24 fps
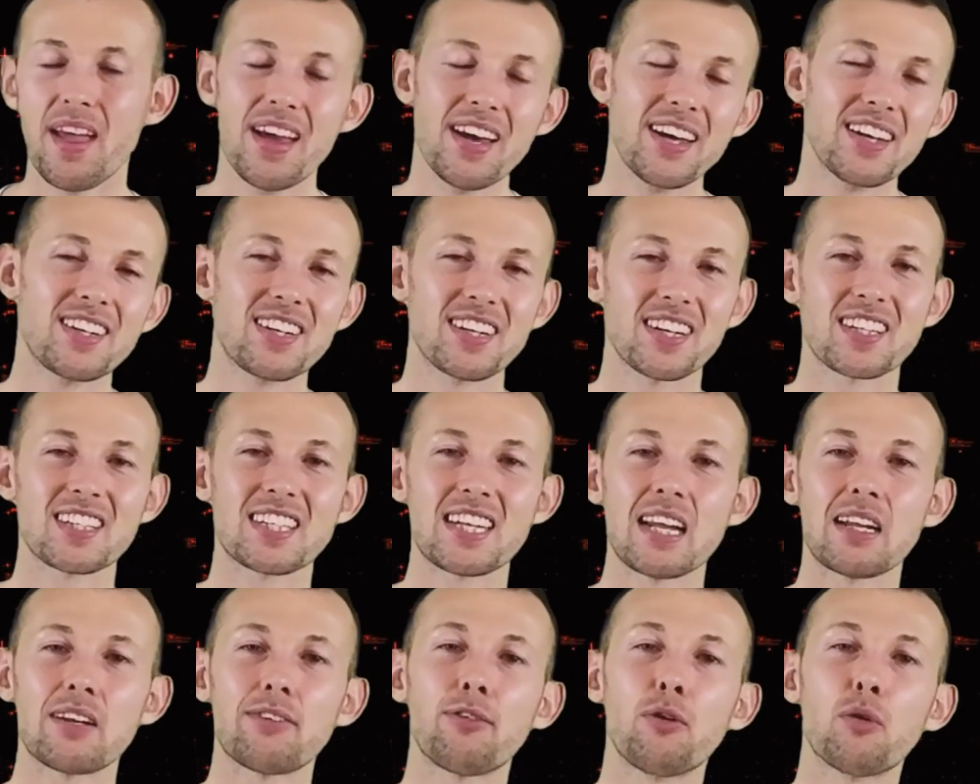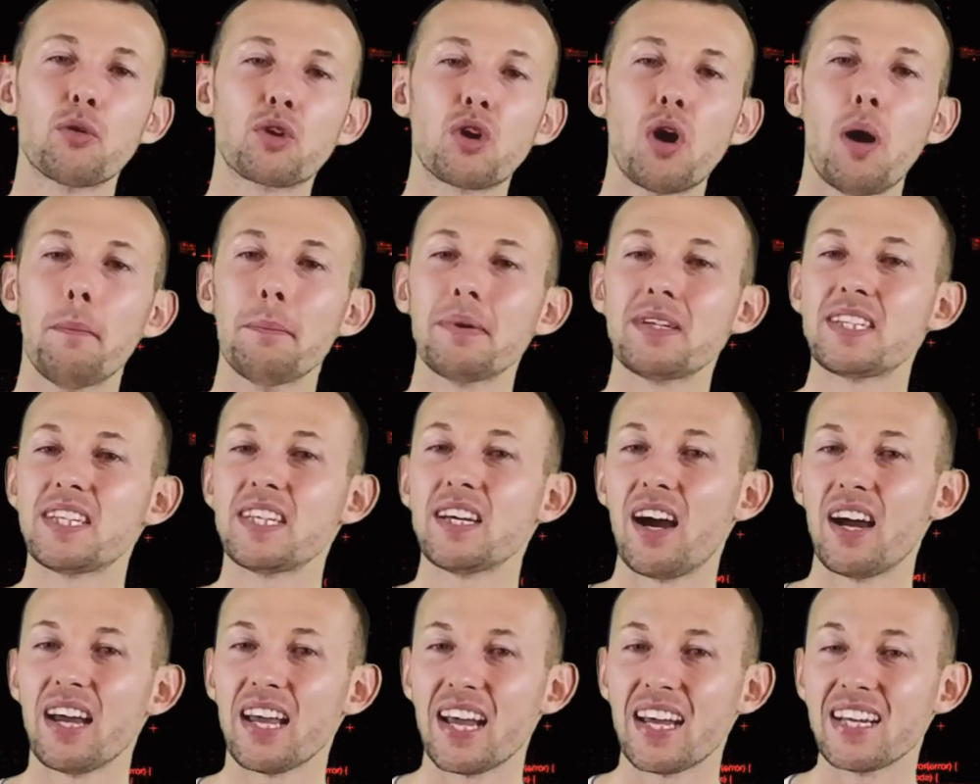Successful
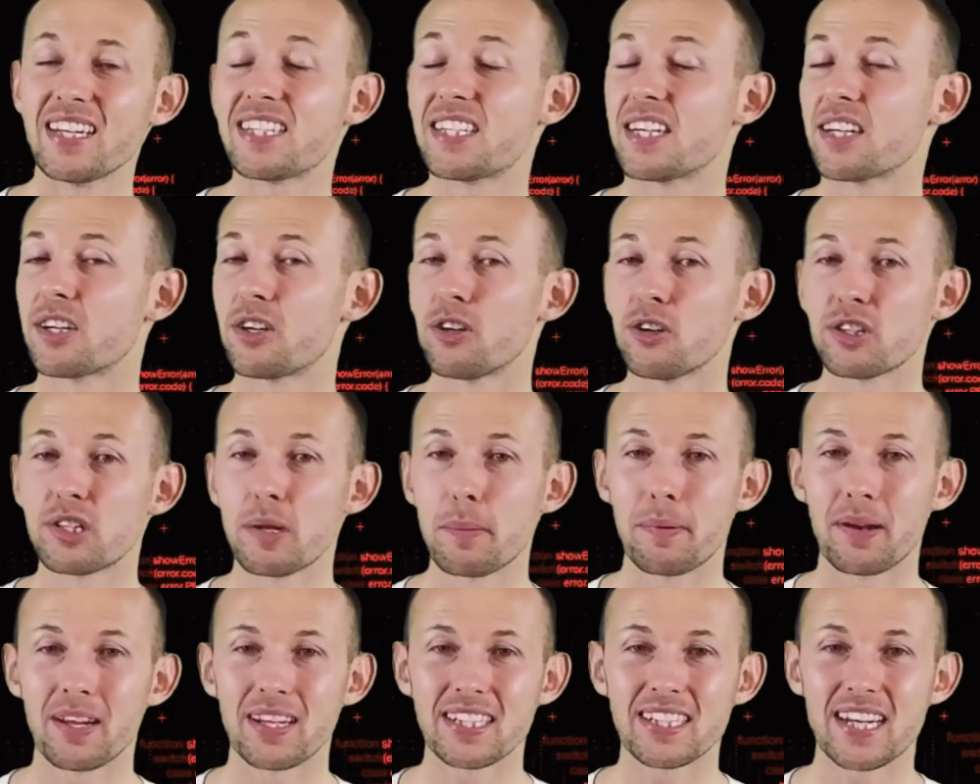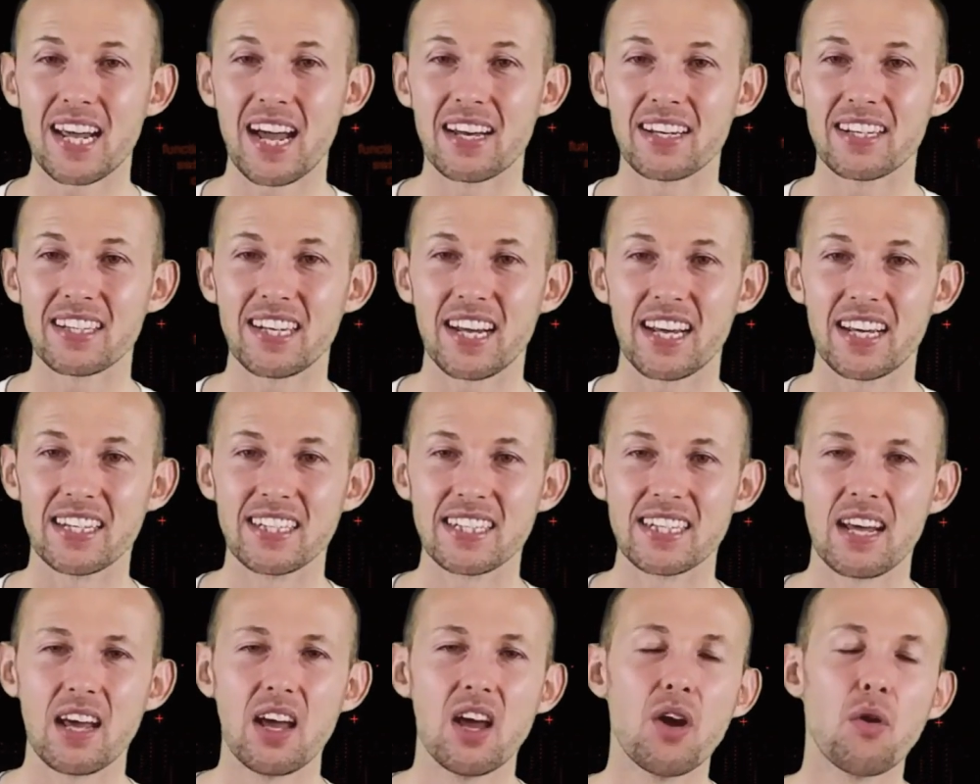CompTIA Security Plus
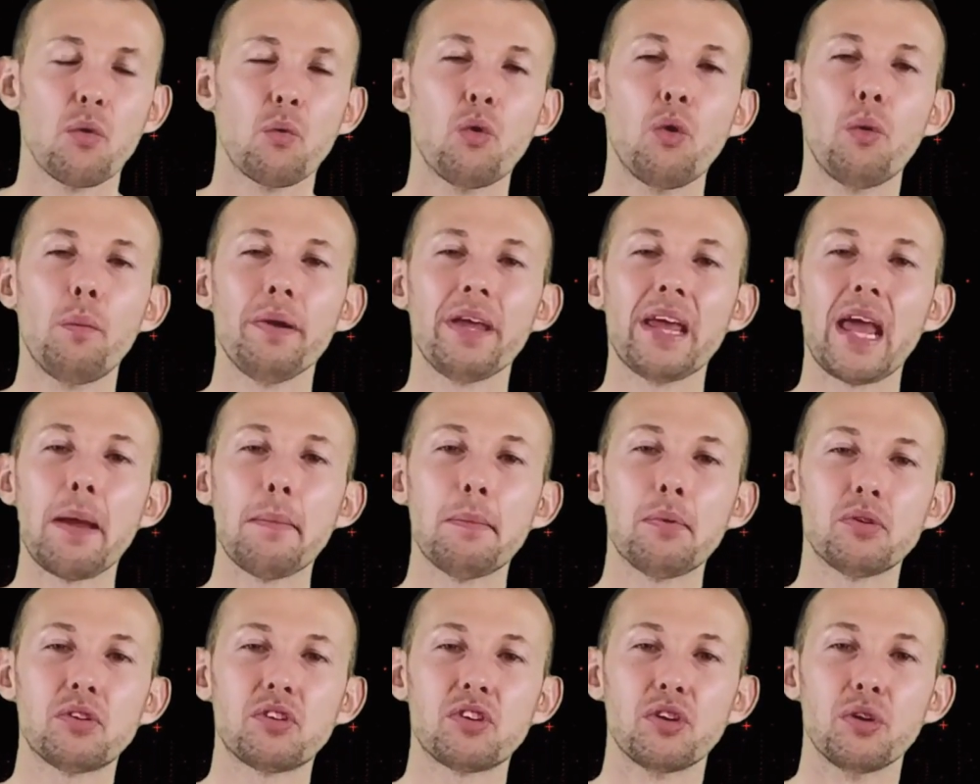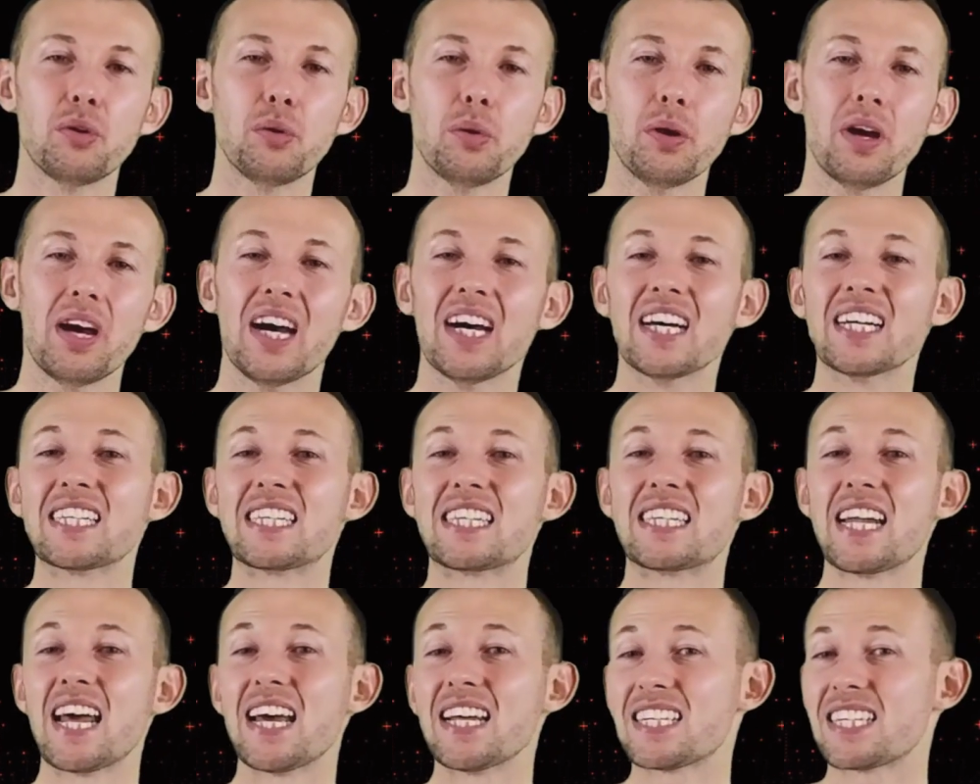candidates will be able to
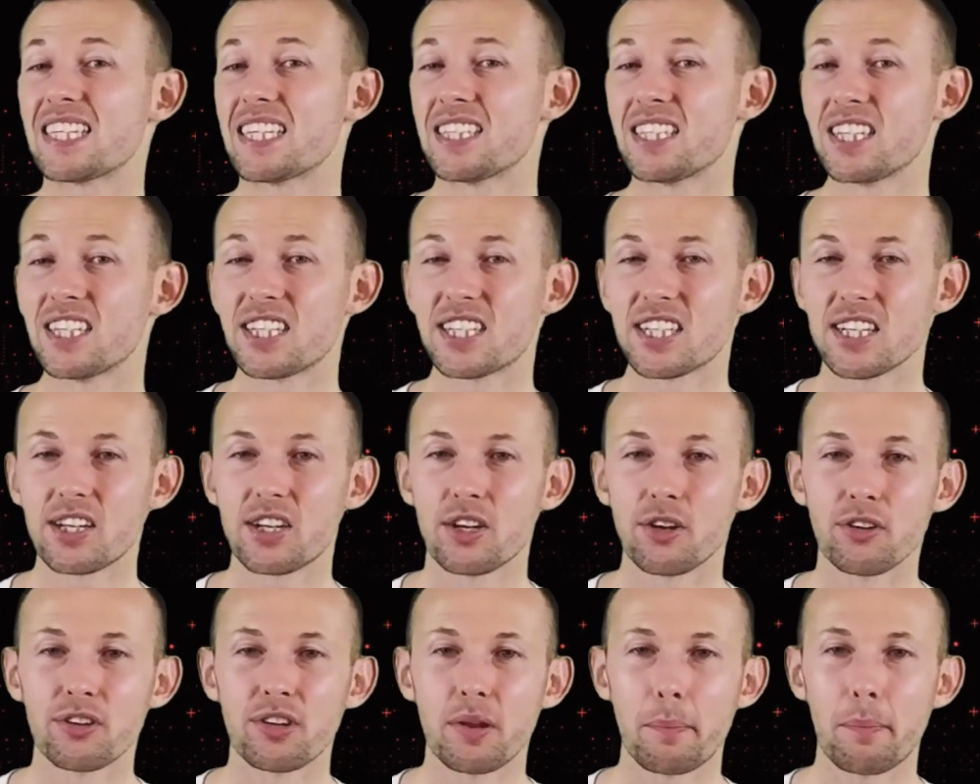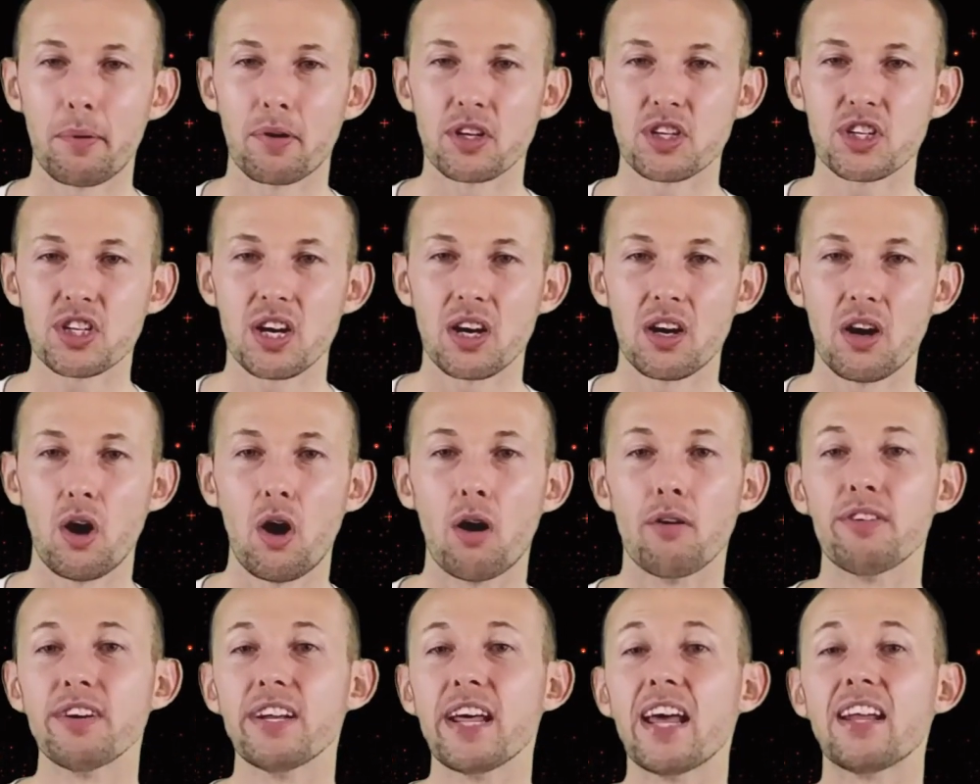assess the security posture
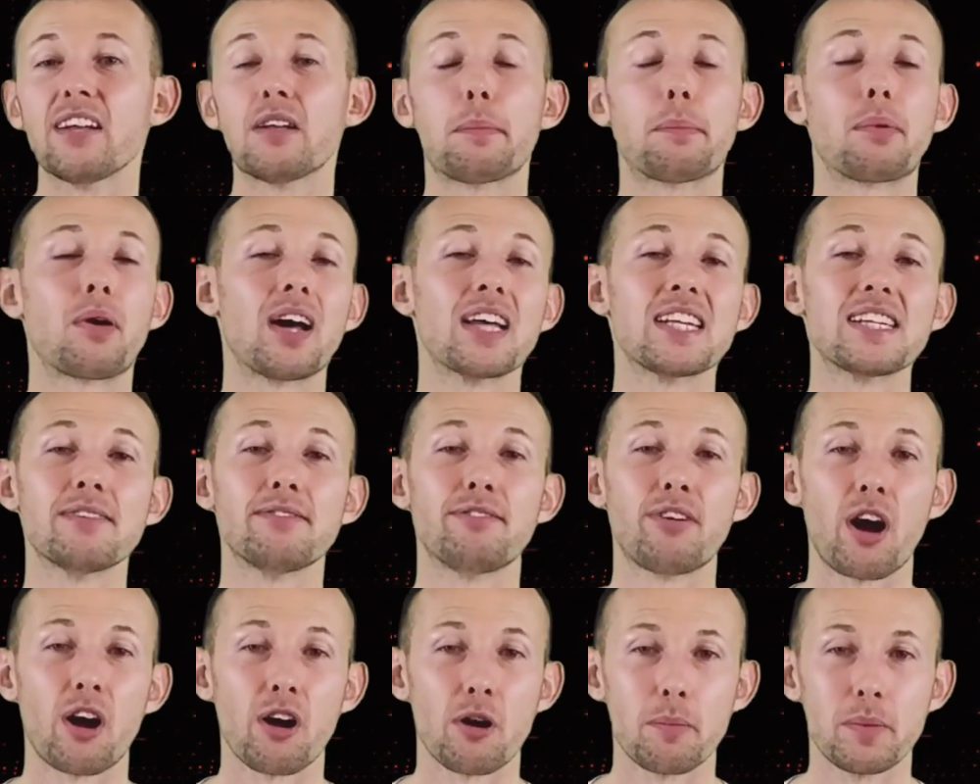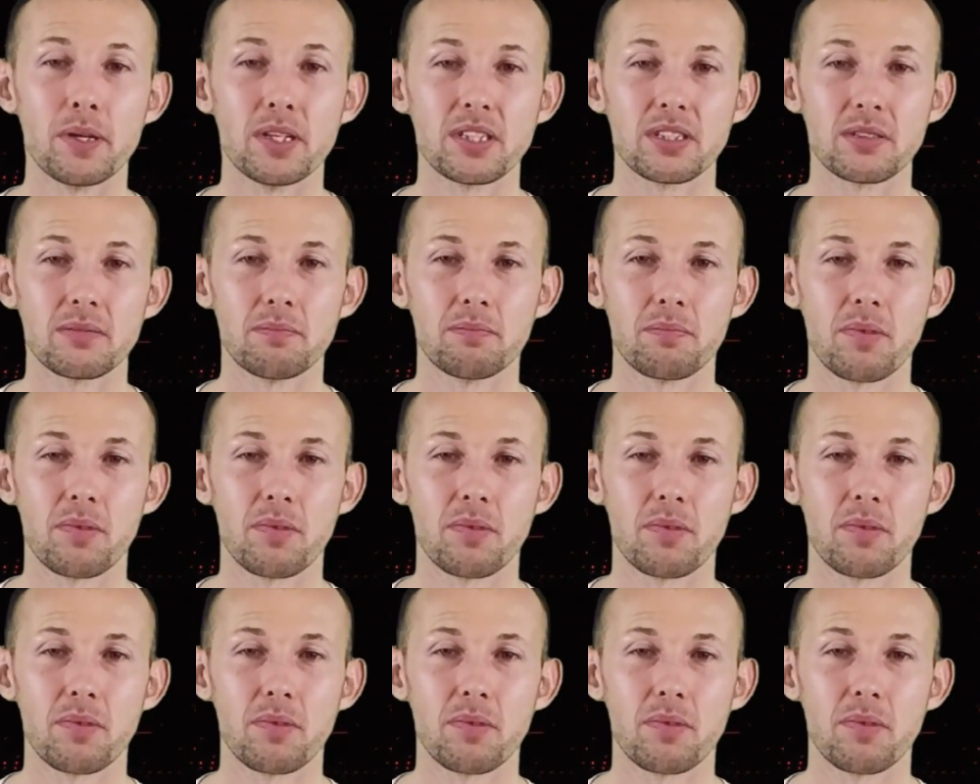of an enterprise environment,